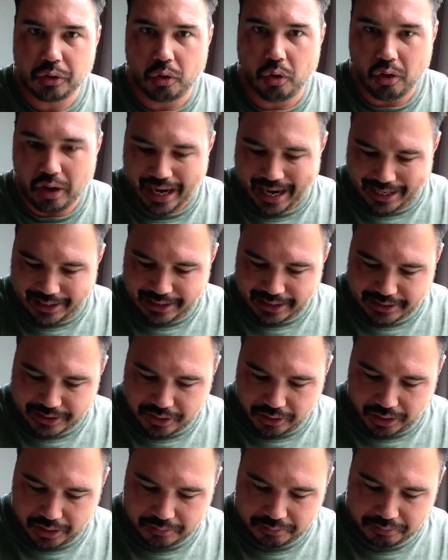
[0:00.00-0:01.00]
ad has
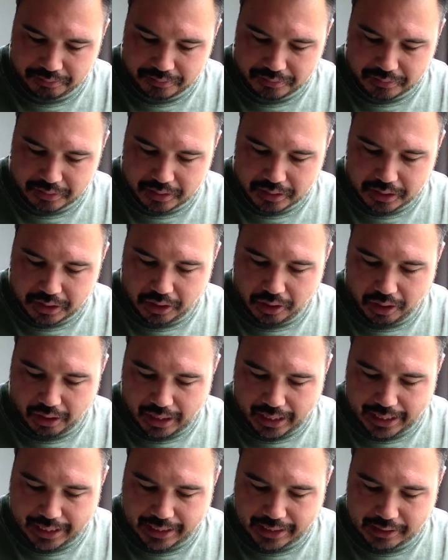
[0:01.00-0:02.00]
got,
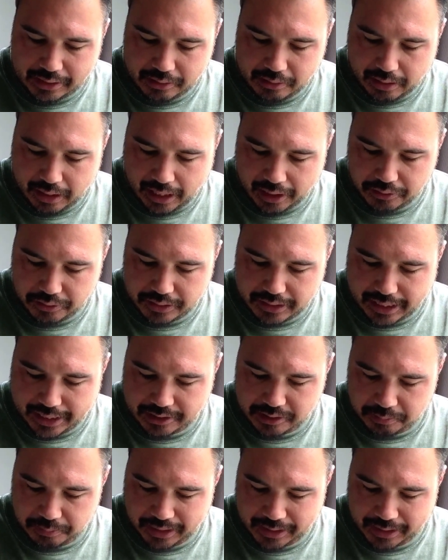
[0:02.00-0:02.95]
100,000